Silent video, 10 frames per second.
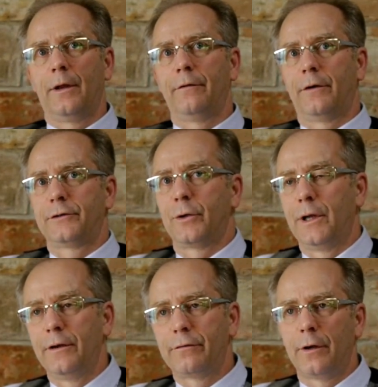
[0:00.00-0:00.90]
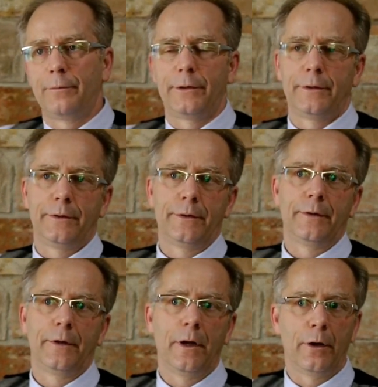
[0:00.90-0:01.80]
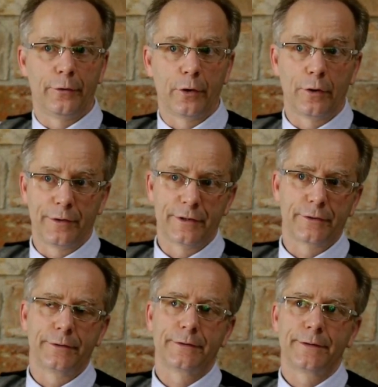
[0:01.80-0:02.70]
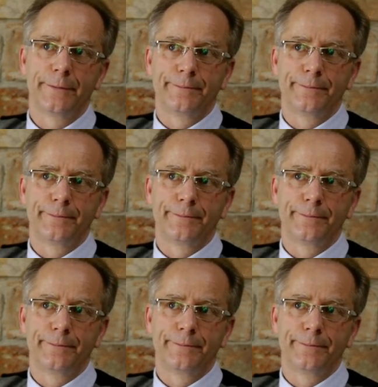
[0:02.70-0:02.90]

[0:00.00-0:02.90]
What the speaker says: eventually from other conditions.